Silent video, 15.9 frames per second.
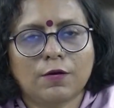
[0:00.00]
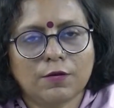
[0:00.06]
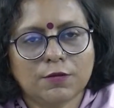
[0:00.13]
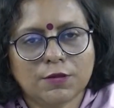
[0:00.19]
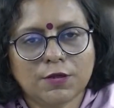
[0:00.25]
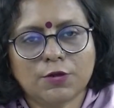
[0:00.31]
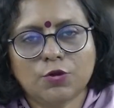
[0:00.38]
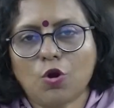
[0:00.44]

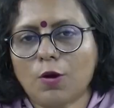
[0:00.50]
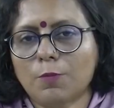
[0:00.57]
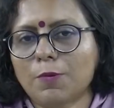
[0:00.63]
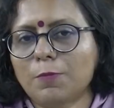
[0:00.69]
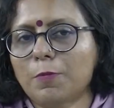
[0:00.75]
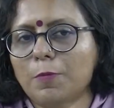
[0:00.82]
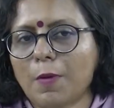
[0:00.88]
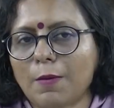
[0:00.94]
the
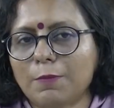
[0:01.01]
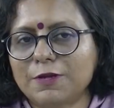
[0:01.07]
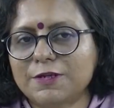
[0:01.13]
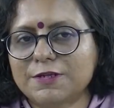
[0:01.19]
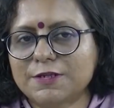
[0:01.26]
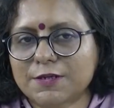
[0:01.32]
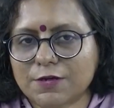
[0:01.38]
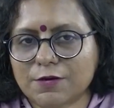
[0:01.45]
normal
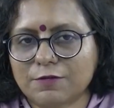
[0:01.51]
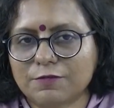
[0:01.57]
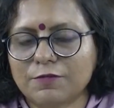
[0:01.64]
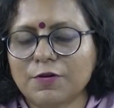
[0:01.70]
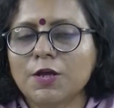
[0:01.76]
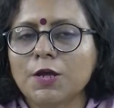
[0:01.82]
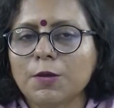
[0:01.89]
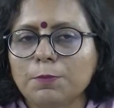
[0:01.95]
probability curve.
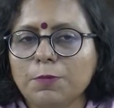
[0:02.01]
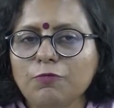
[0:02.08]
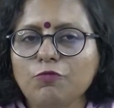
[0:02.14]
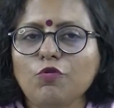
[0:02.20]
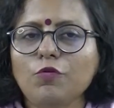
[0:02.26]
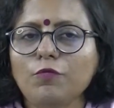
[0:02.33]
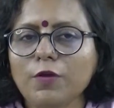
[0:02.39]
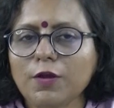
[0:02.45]

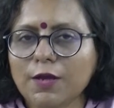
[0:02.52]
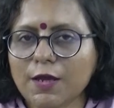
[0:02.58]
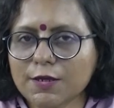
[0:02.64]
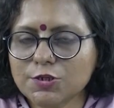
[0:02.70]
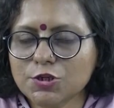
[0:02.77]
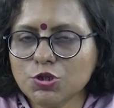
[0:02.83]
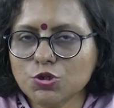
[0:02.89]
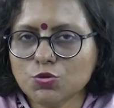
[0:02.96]
Before we
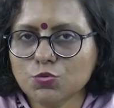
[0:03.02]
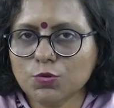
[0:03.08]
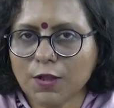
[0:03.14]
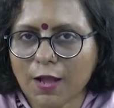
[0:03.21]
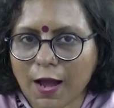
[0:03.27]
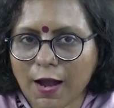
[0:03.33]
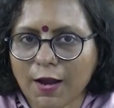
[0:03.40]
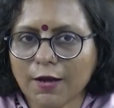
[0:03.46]
get into
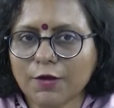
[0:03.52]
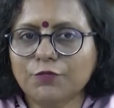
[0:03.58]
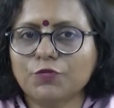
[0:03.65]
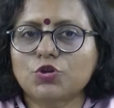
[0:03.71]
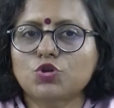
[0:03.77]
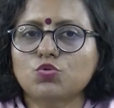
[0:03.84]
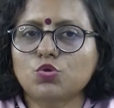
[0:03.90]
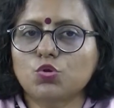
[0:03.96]
that,
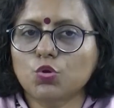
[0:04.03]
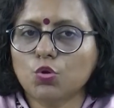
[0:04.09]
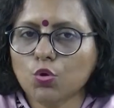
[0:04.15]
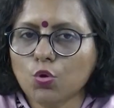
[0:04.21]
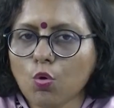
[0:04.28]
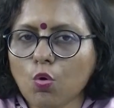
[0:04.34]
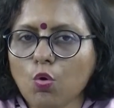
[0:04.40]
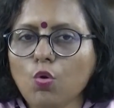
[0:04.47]
we should
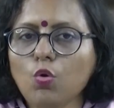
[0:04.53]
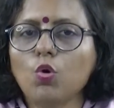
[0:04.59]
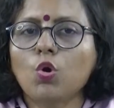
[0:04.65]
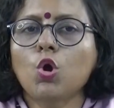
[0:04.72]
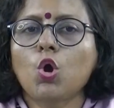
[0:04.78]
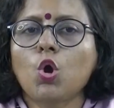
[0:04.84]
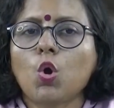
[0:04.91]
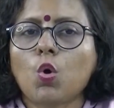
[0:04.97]
know